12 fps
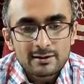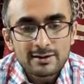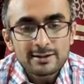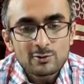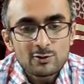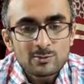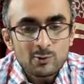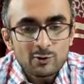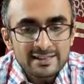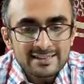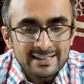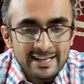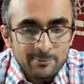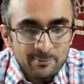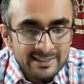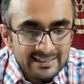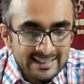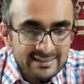Ketone bodies can
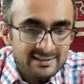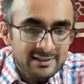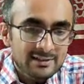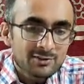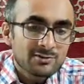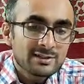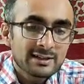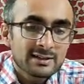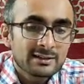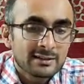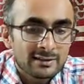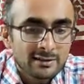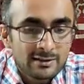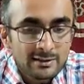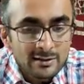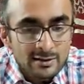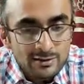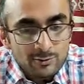be tested using
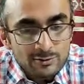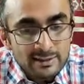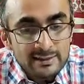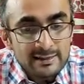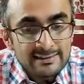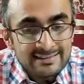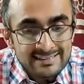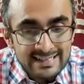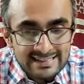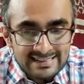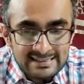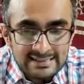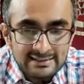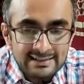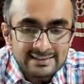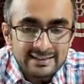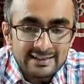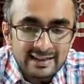Rotheras test.
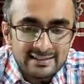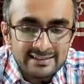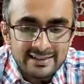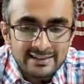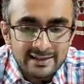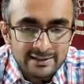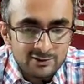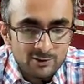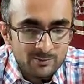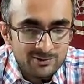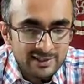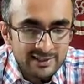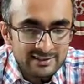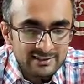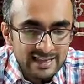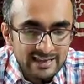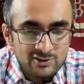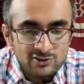That's a classic nitroprusside
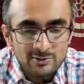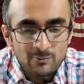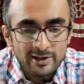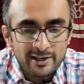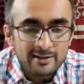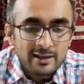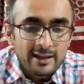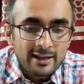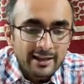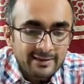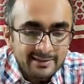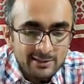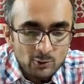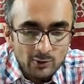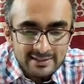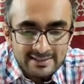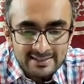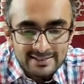reaction where
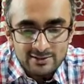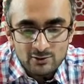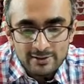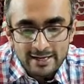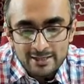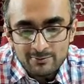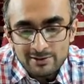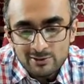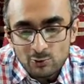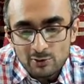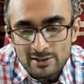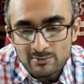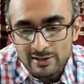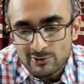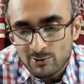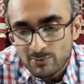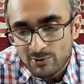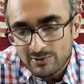acetoacetate react with sodium
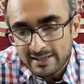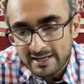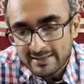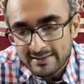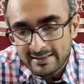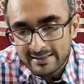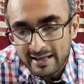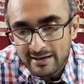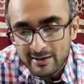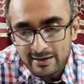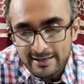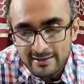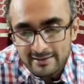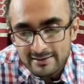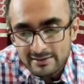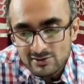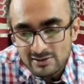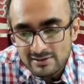nitroprusside in alkaline
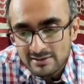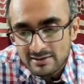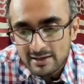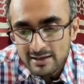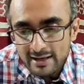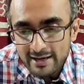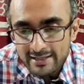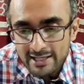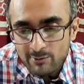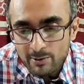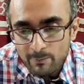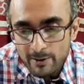conditions and give a